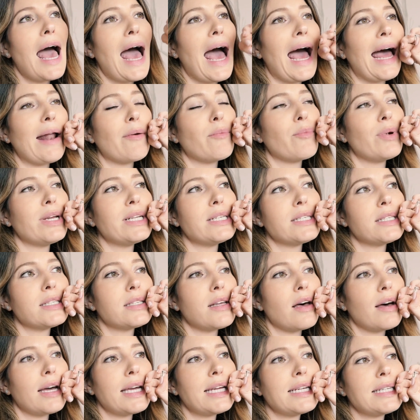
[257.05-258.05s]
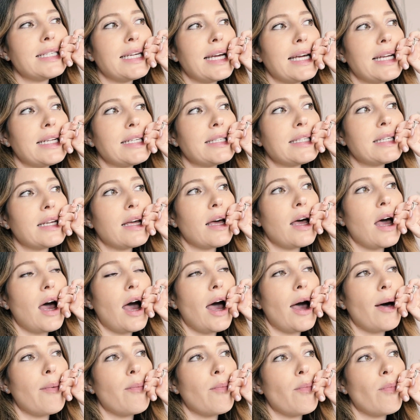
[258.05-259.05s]
And we decided
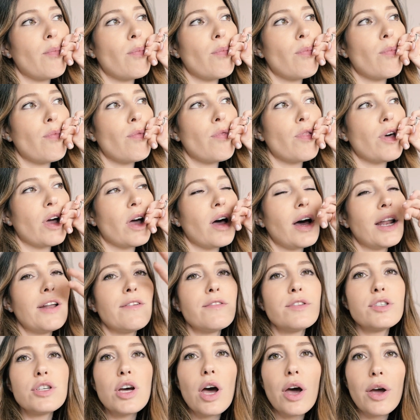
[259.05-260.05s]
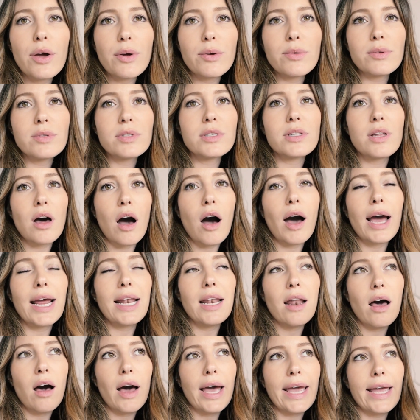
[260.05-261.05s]
the kind of tones that I
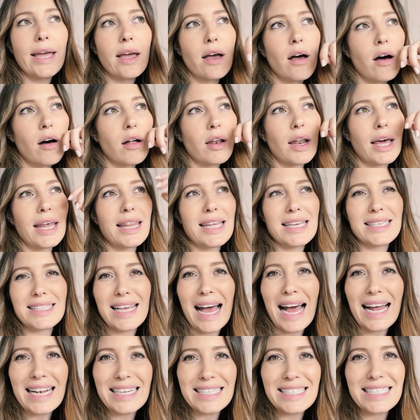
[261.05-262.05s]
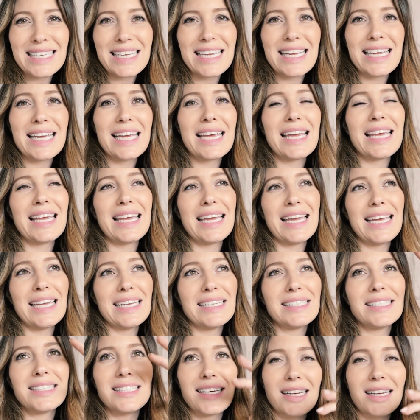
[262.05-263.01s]
like are like these antique-y,